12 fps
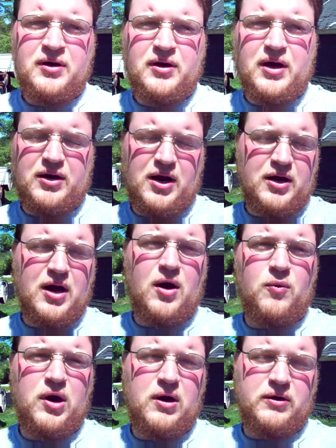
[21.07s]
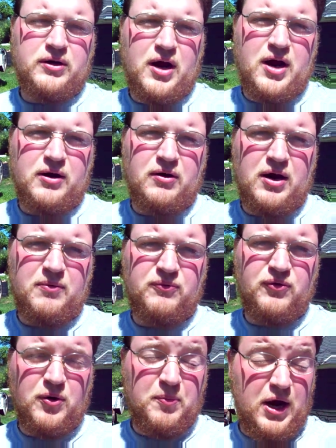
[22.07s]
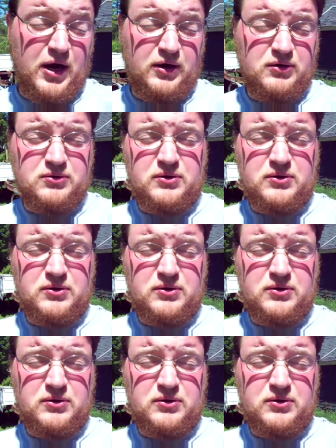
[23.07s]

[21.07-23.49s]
and I got a wiring diagram for my